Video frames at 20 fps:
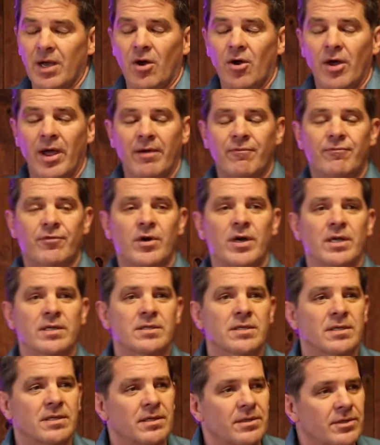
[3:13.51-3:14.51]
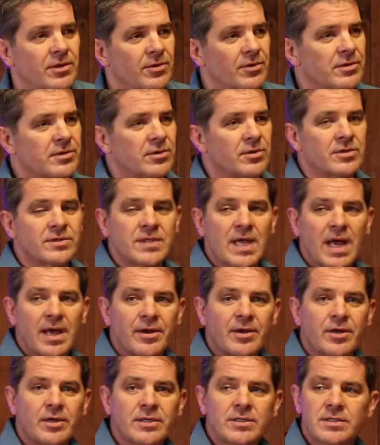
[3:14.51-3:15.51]
all have friends that do this little
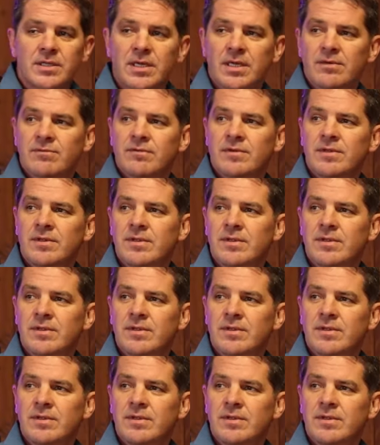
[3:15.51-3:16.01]
side hug stuff.